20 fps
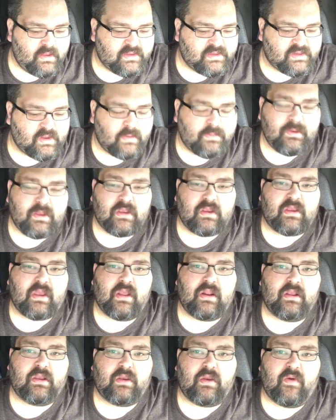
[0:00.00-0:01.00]
So I'm going to
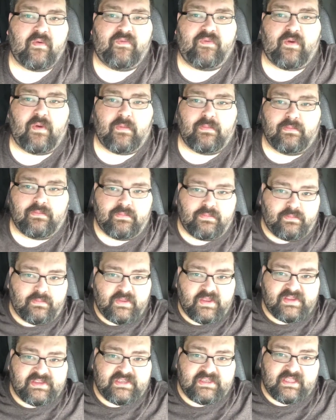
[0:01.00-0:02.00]
kind of go from
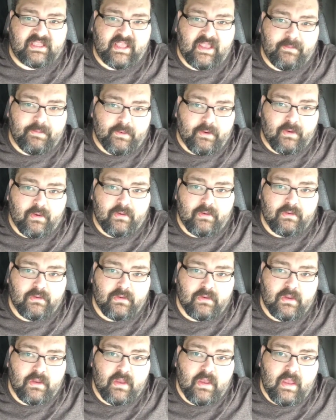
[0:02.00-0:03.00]
the sleeper
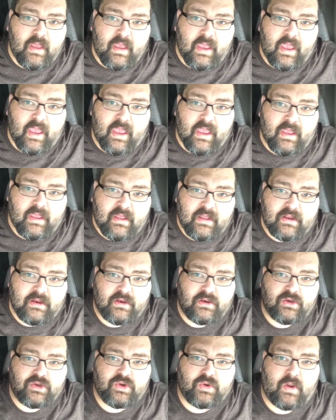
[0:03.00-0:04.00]

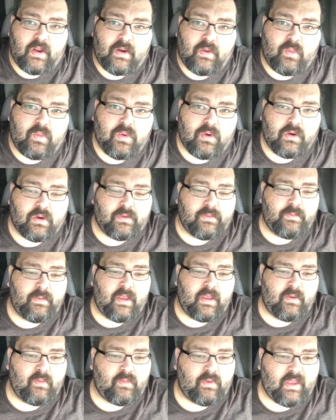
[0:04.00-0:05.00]
and try to work
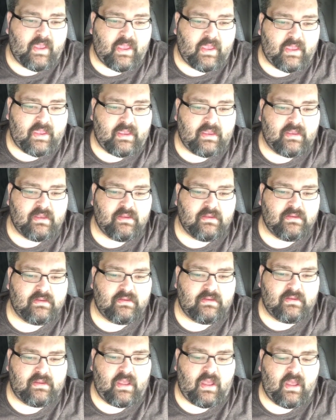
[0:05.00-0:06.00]
my way
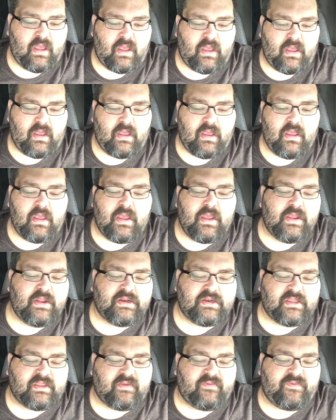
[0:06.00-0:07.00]
to
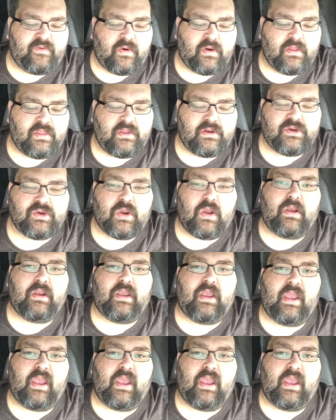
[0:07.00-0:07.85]
the front of the truck.